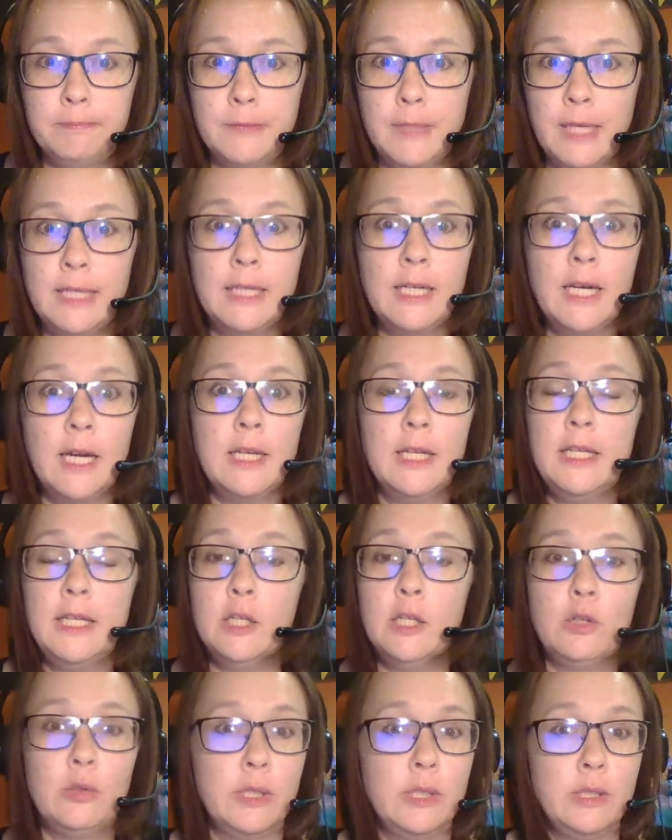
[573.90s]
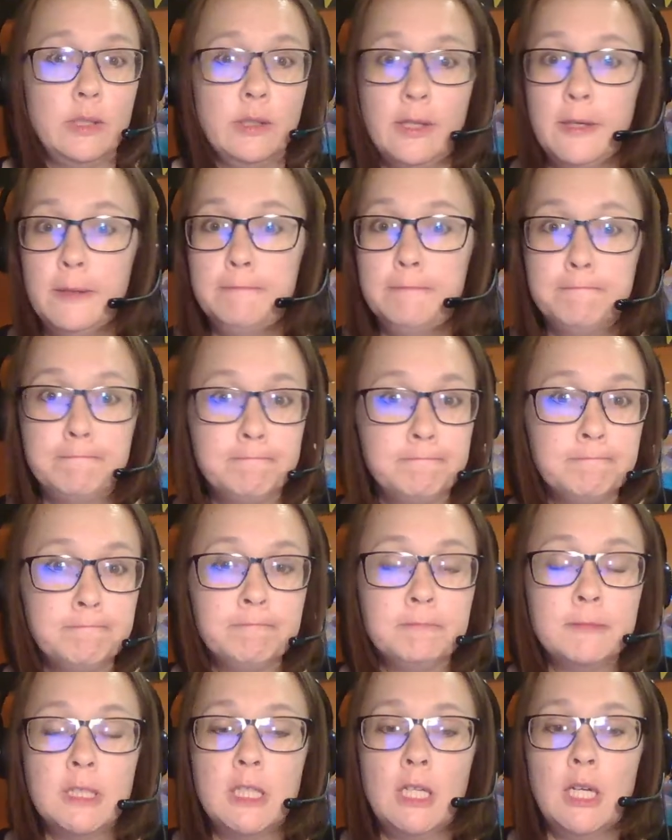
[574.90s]
any curricula,
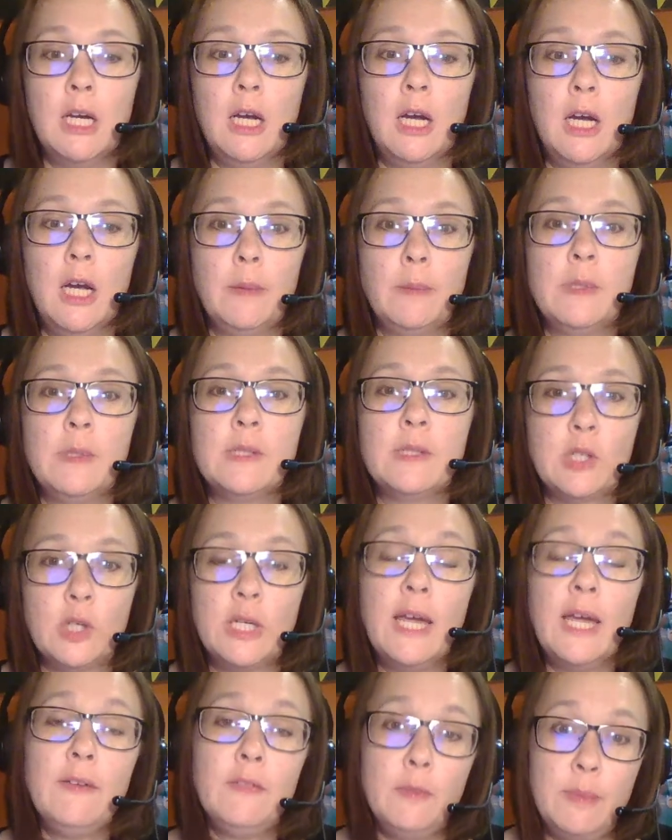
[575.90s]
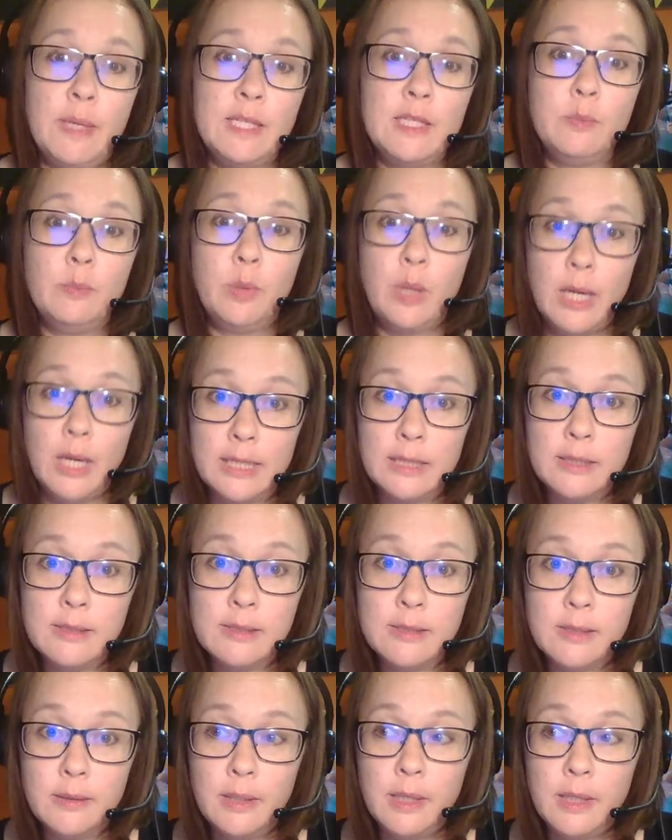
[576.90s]
because they're going to have the best price,